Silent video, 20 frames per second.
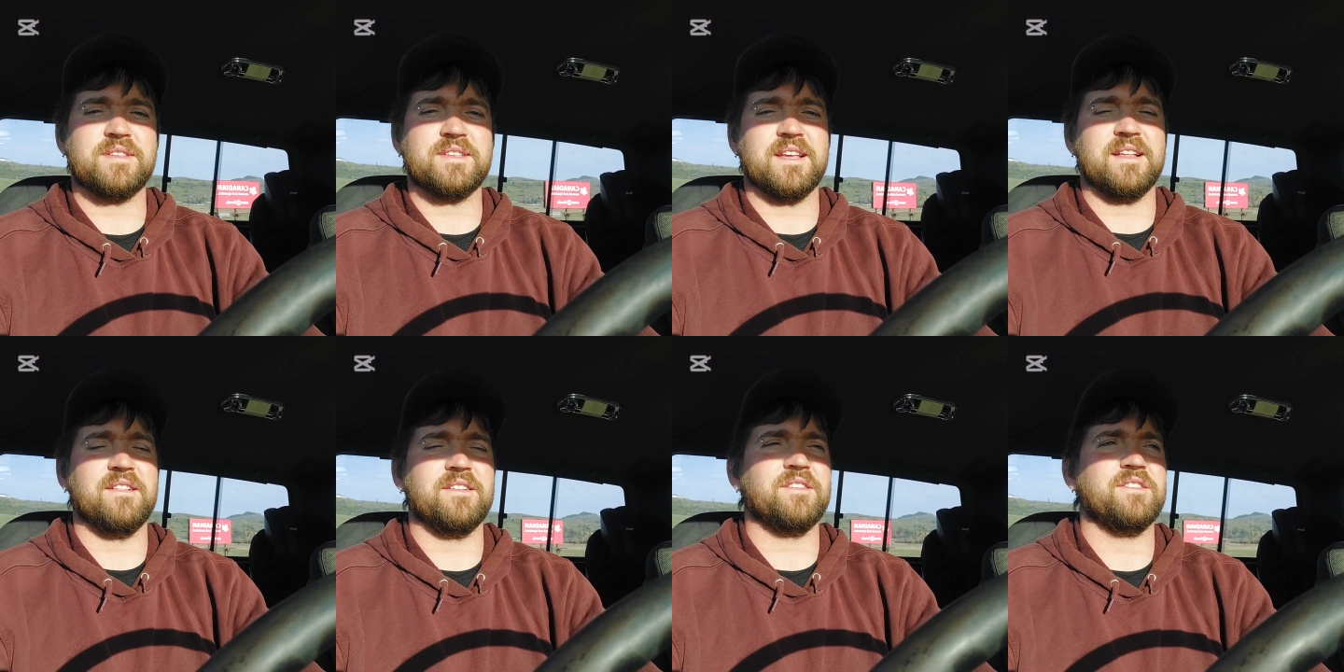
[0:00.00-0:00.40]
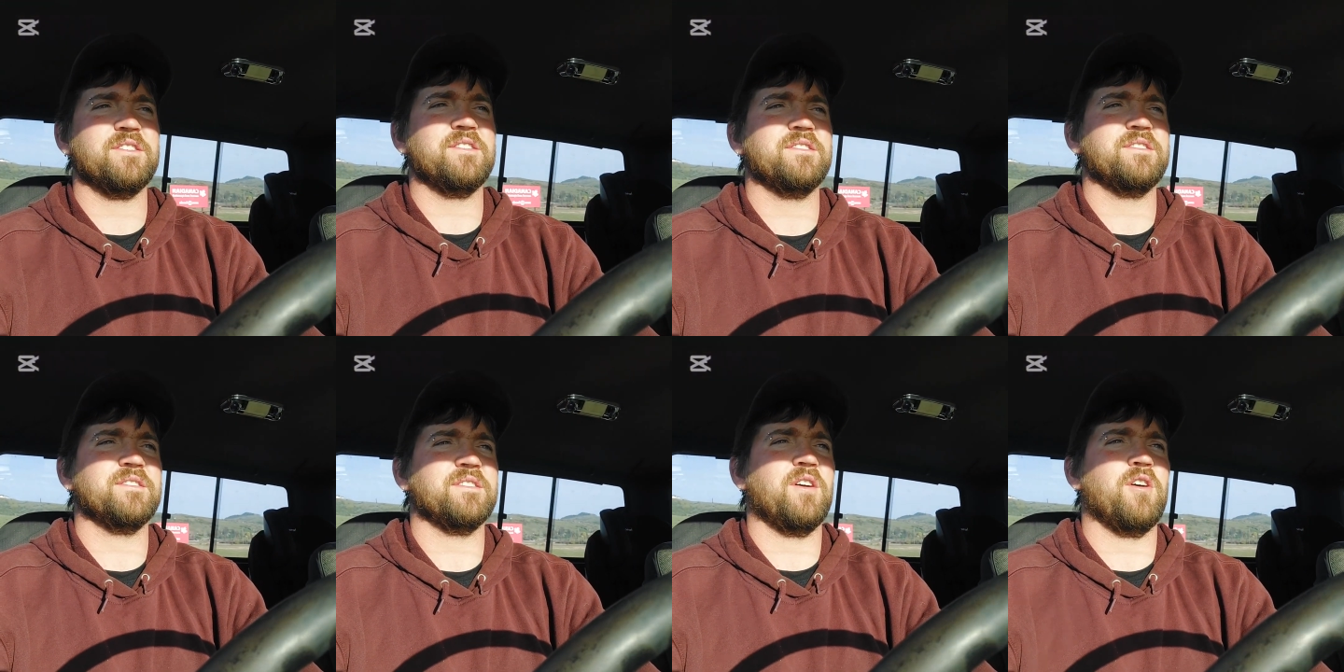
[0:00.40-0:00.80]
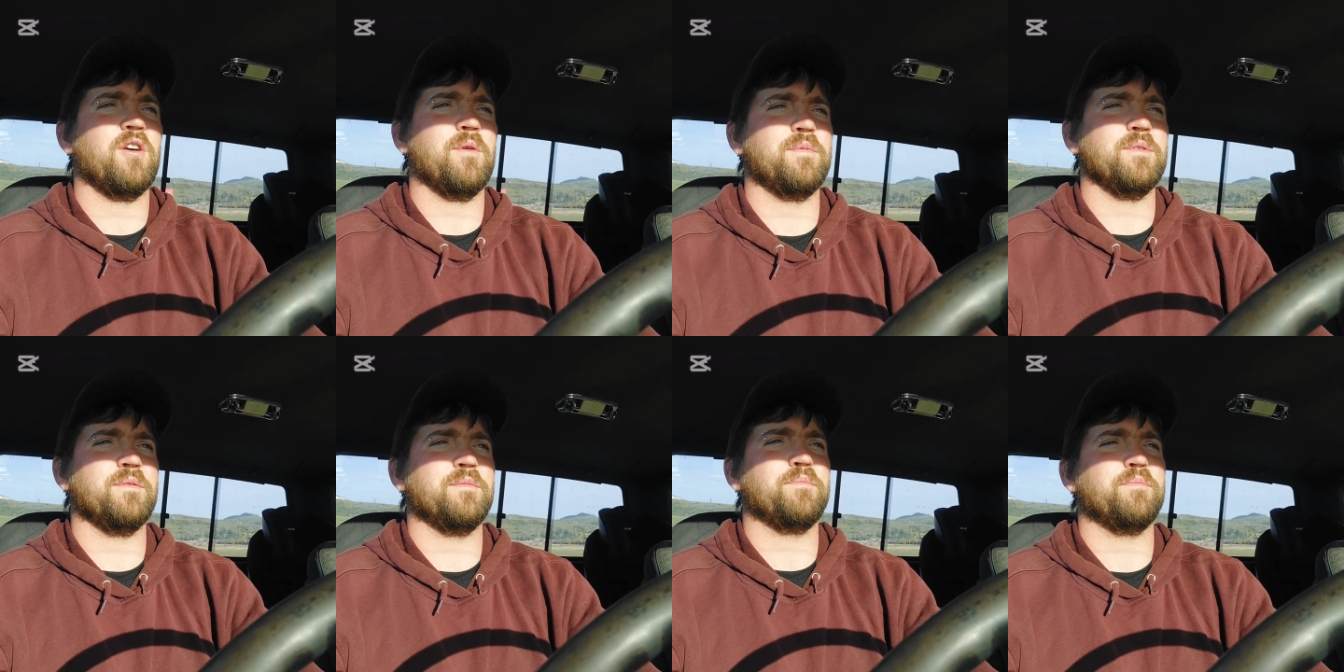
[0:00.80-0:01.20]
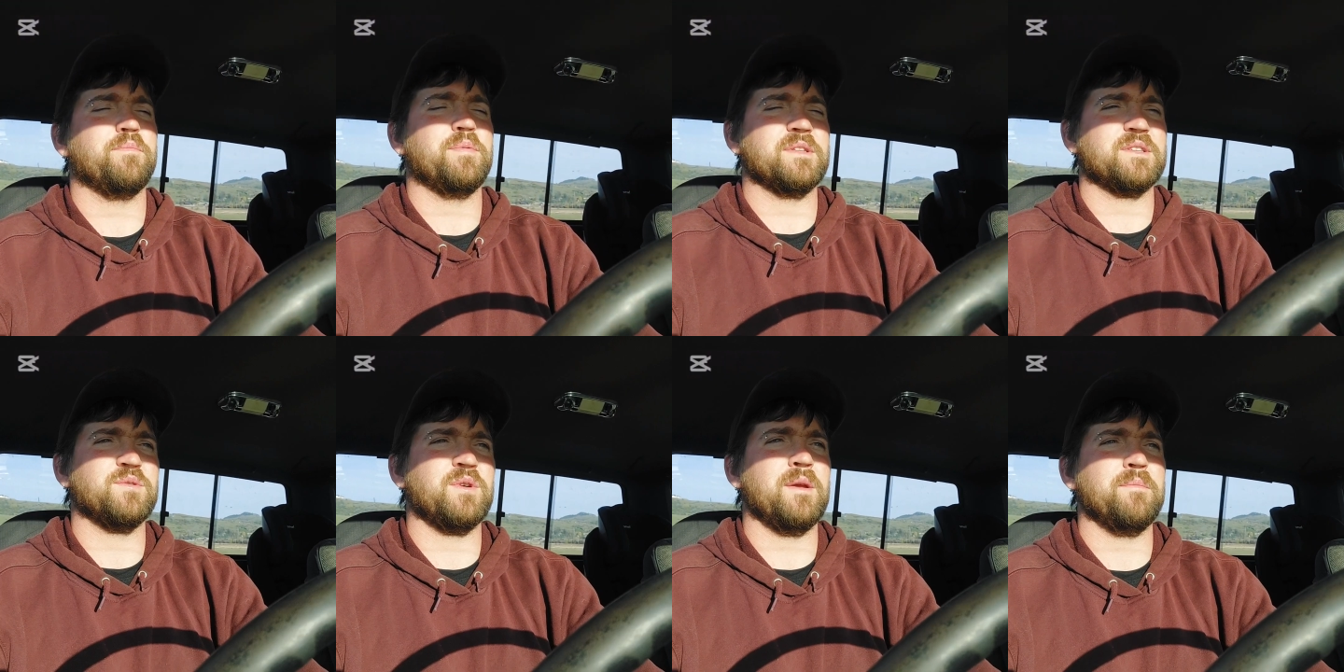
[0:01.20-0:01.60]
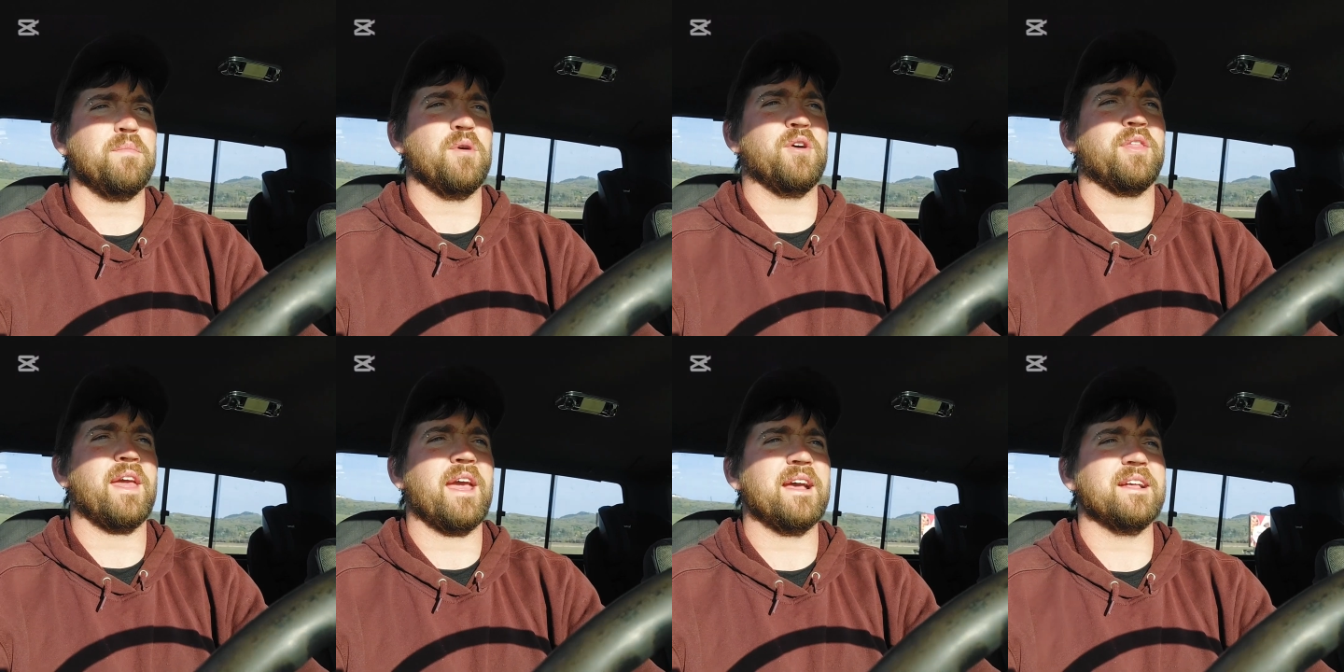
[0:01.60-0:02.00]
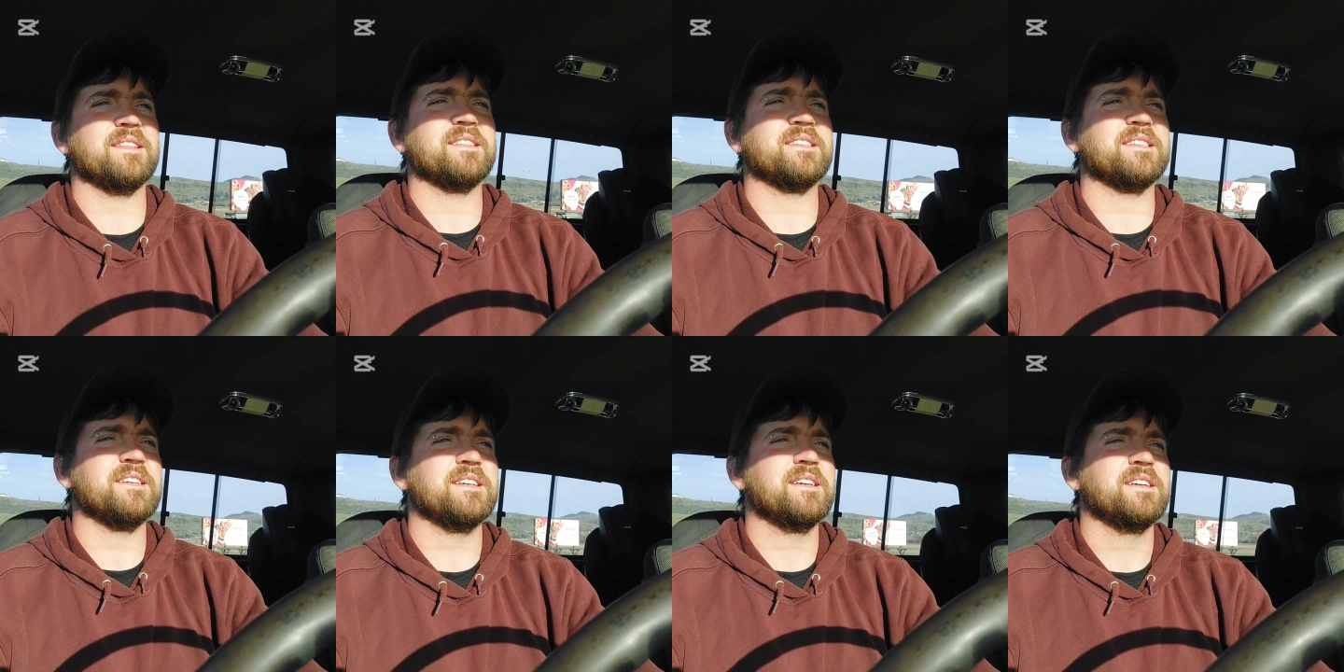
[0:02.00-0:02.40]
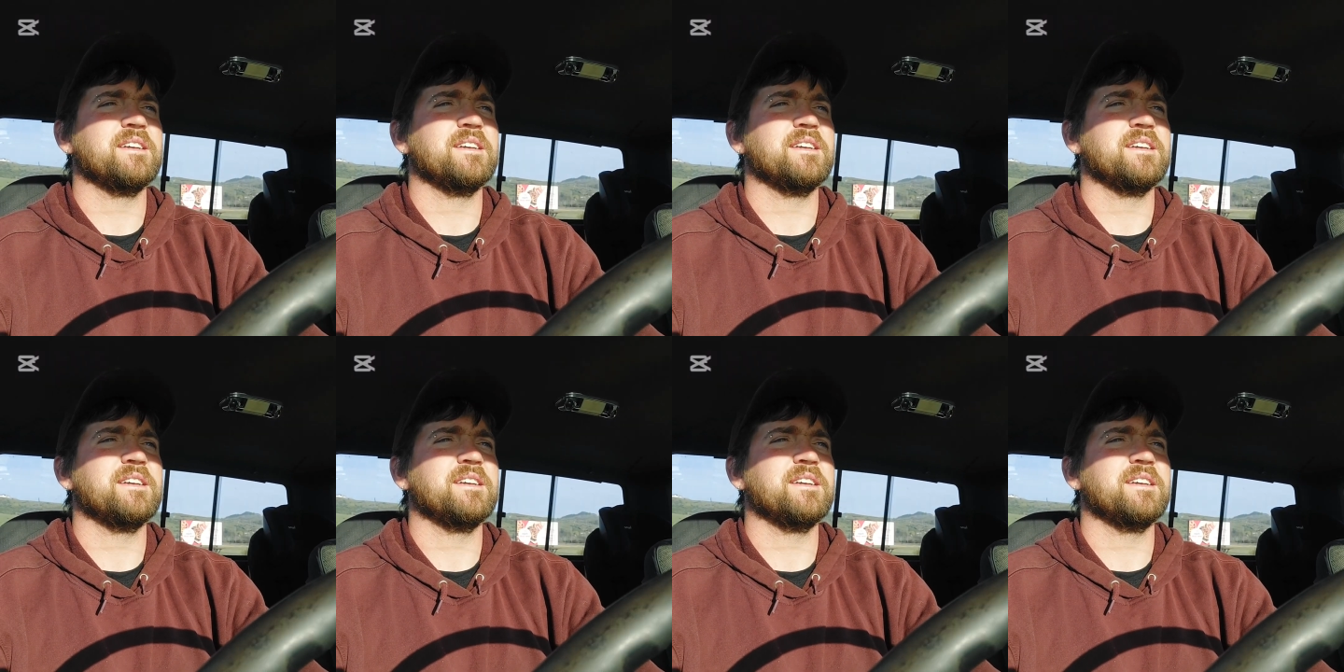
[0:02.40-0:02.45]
cylinders, or between both heads,